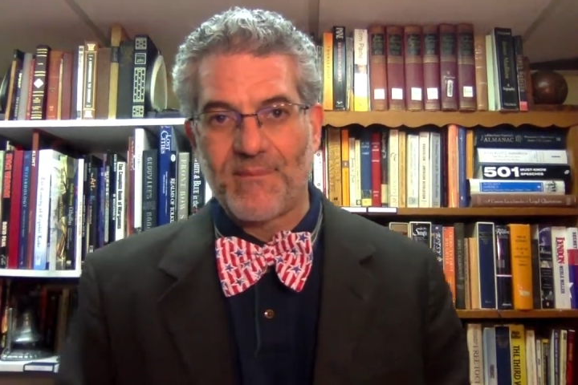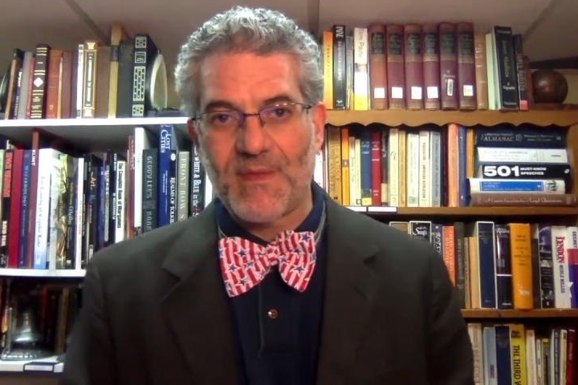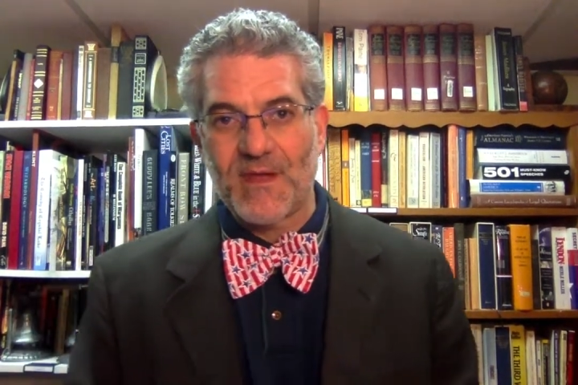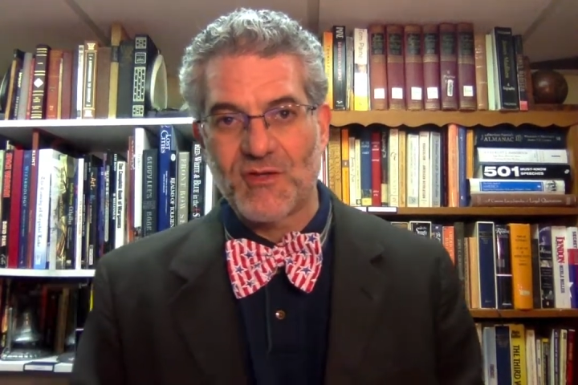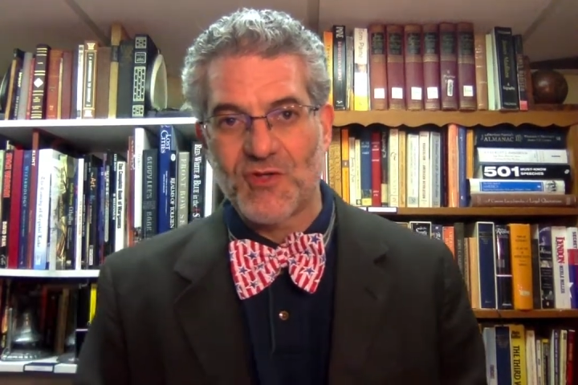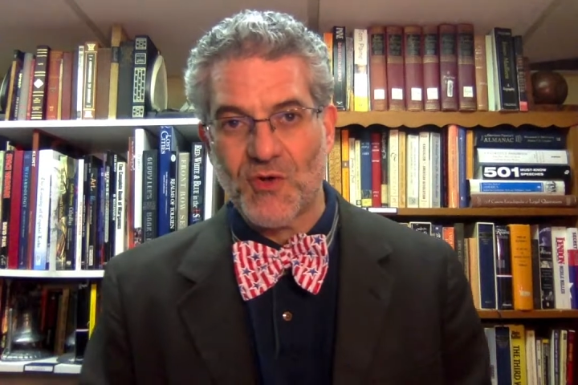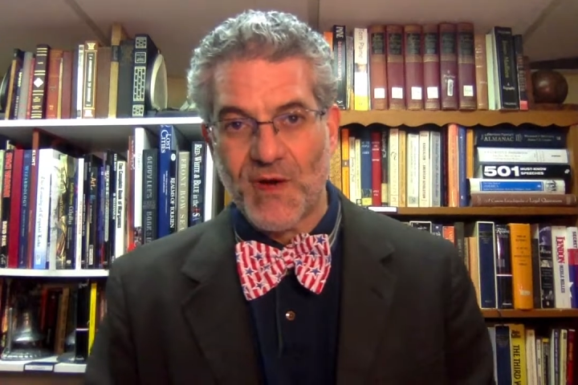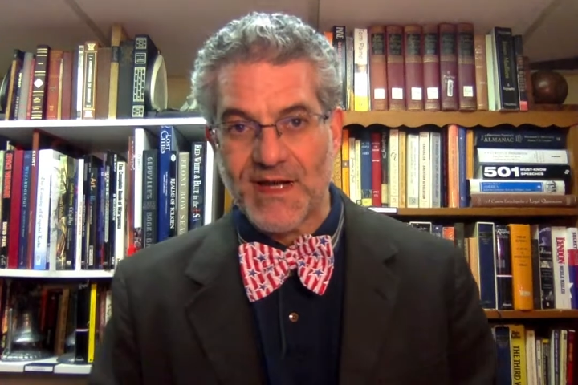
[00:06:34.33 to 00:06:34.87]

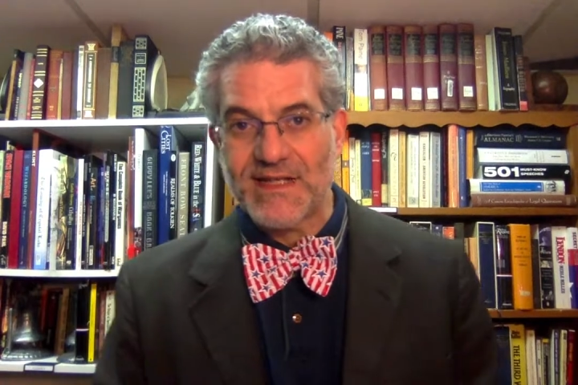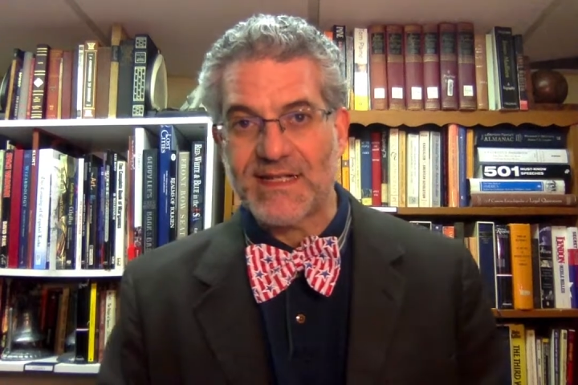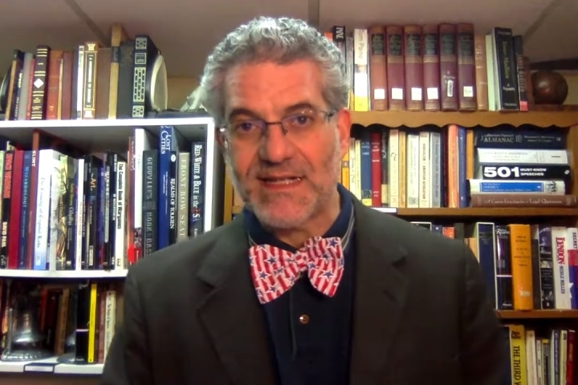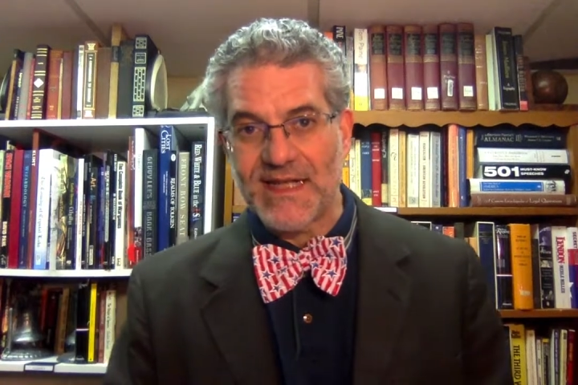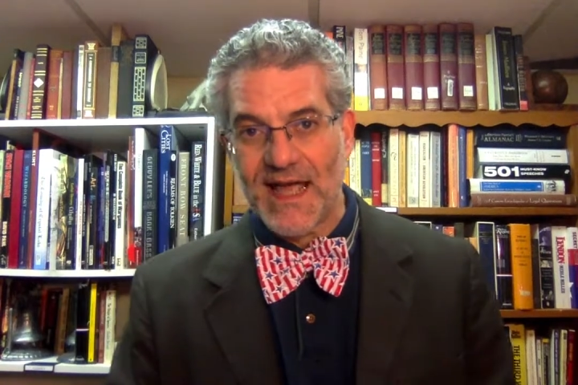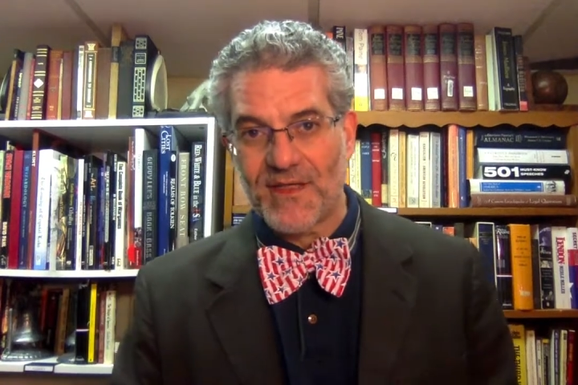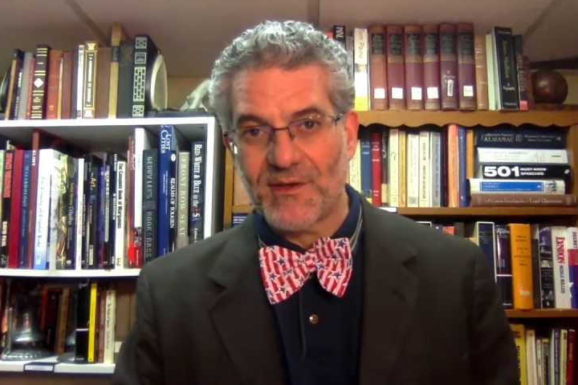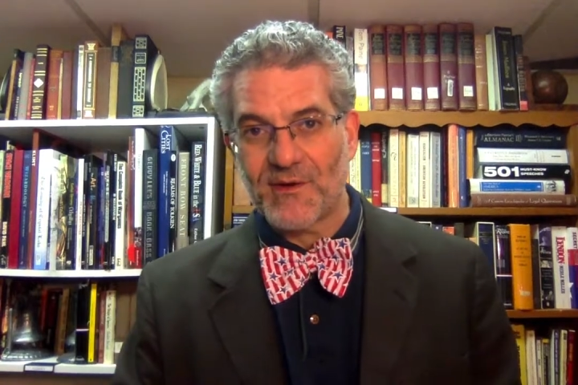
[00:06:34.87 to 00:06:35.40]
joined
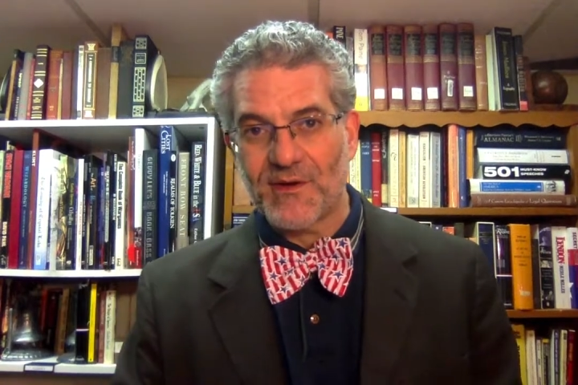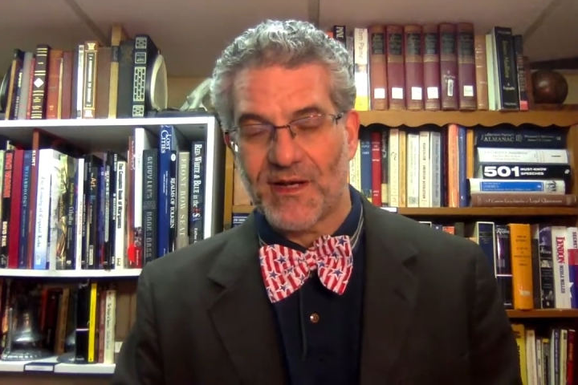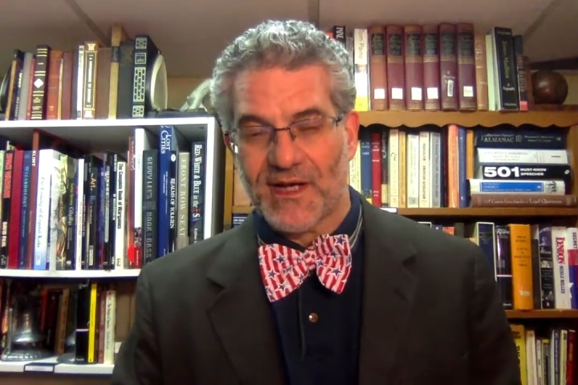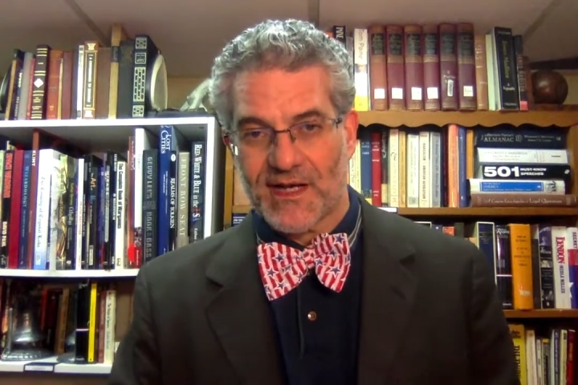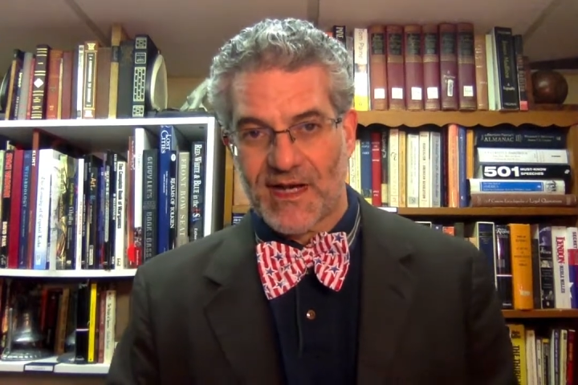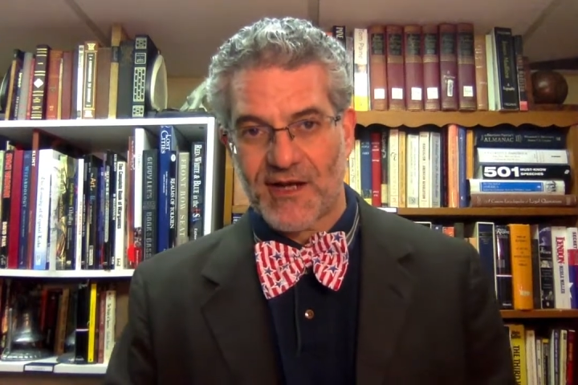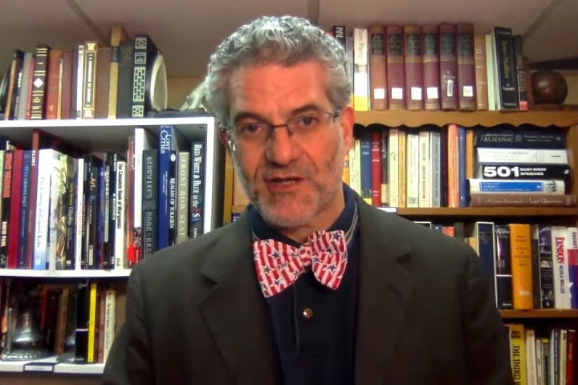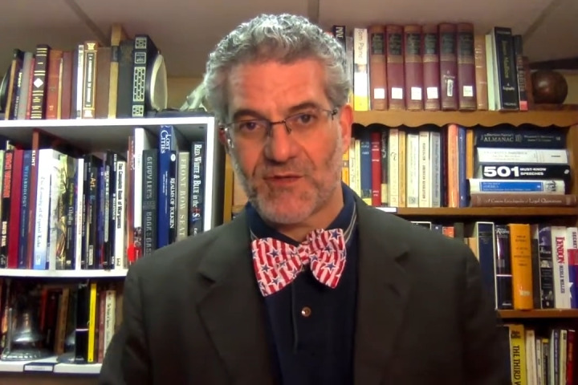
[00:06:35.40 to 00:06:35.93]
together in
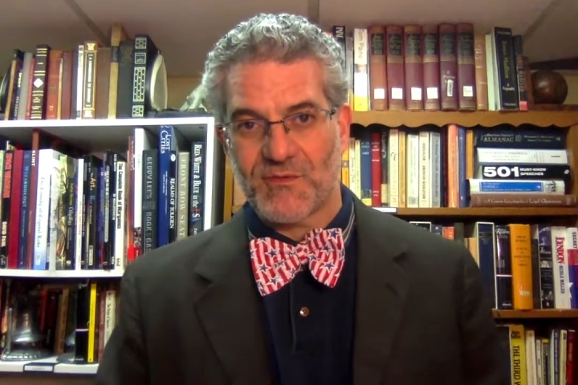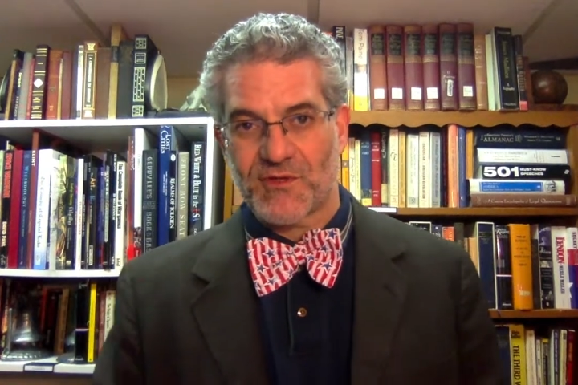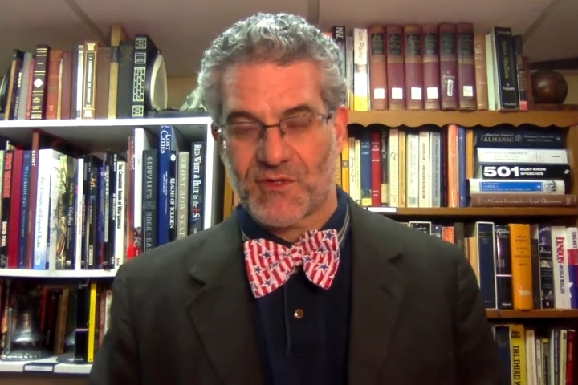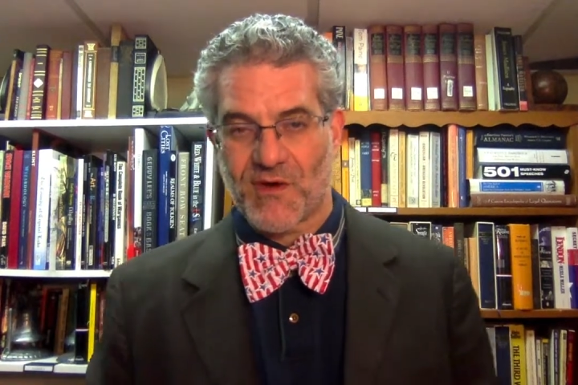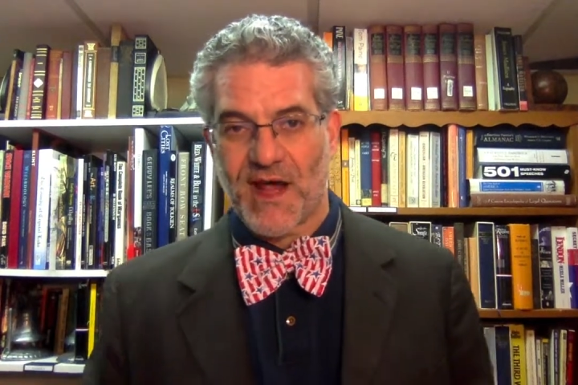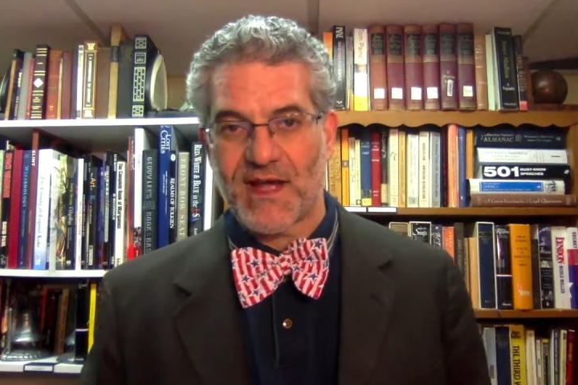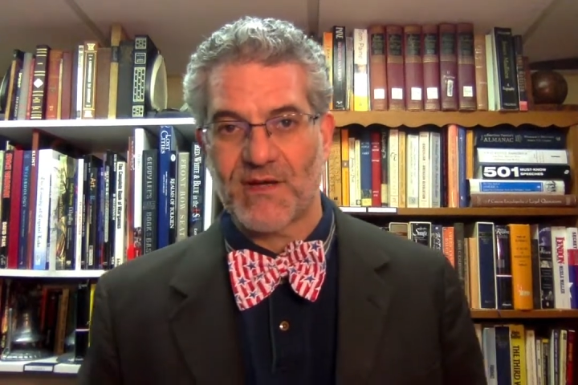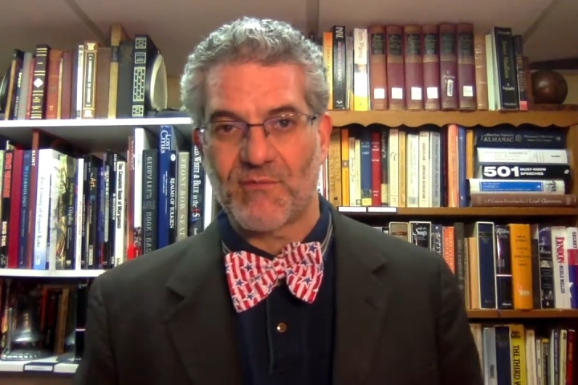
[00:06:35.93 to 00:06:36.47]
connection with
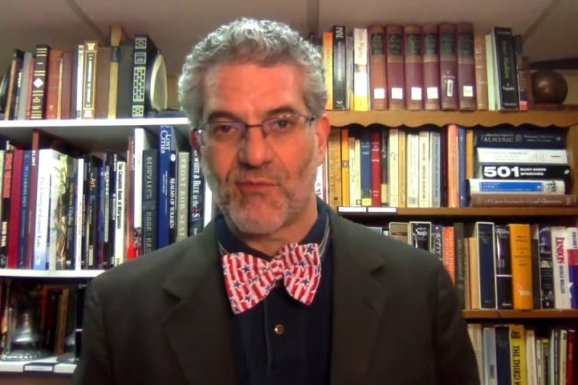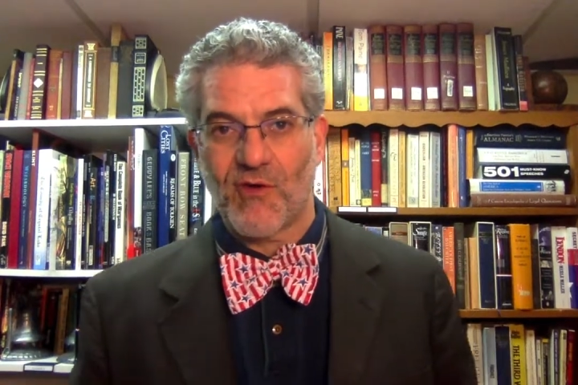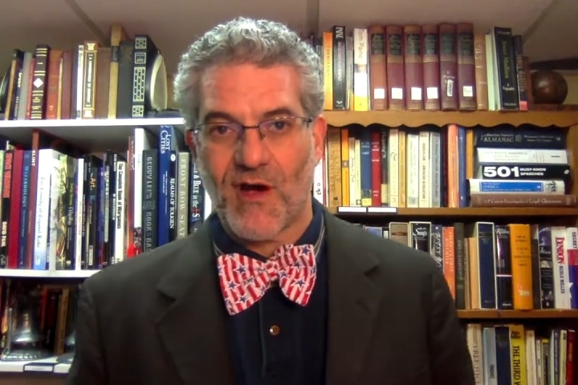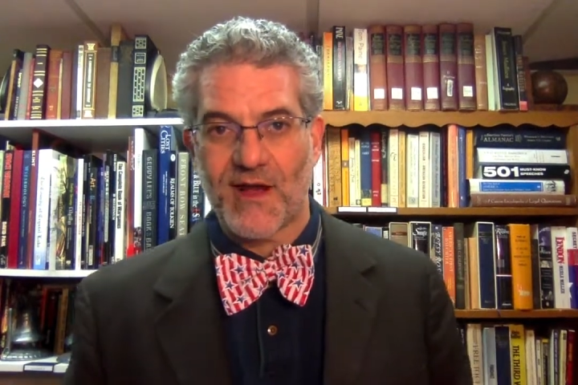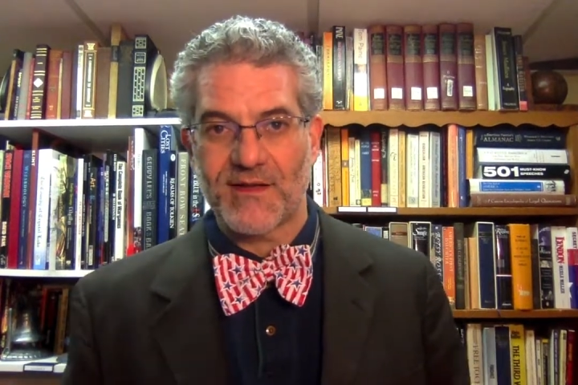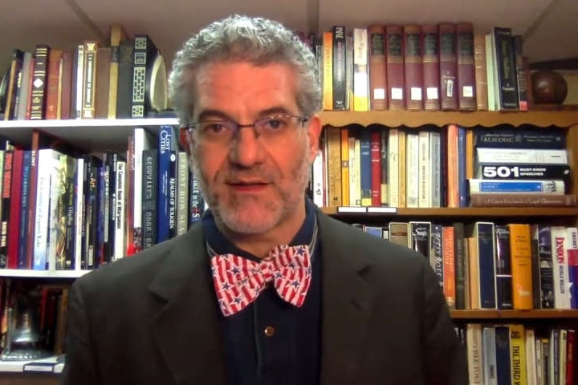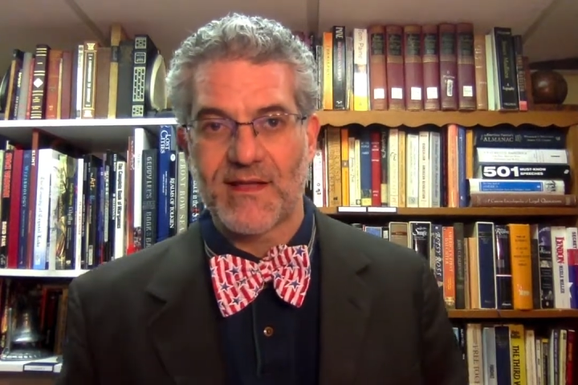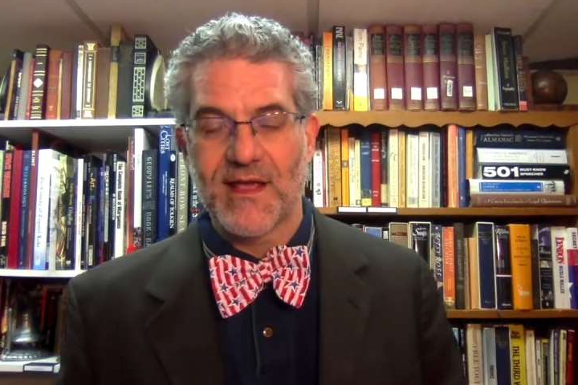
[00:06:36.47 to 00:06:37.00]
trying to
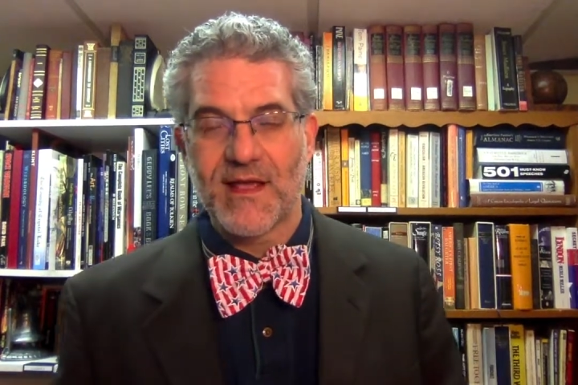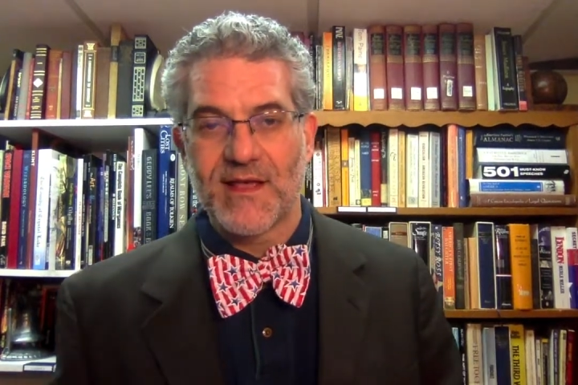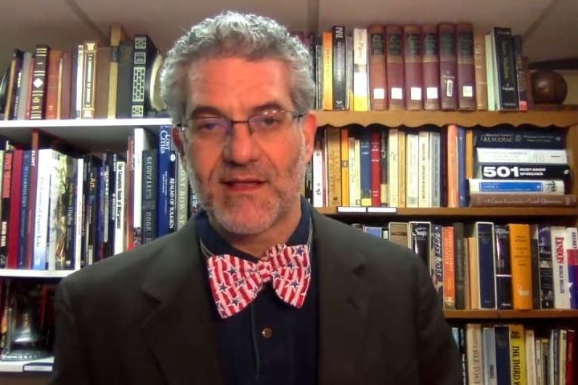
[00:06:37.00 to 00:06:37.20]
broaden